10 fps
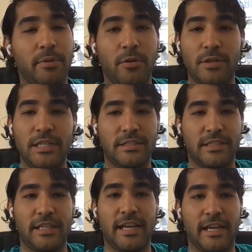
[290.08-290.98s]
employees
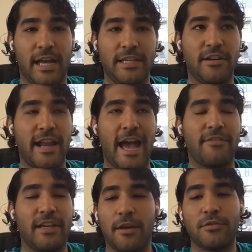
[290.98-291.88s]
in like a year and a
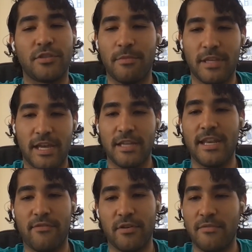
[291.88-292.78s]
half. Like it was something I
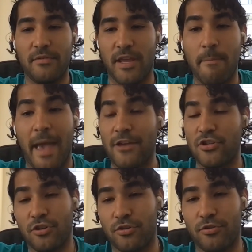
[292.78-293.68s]
never
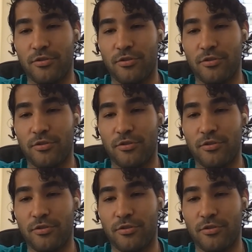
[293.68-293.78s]
imagined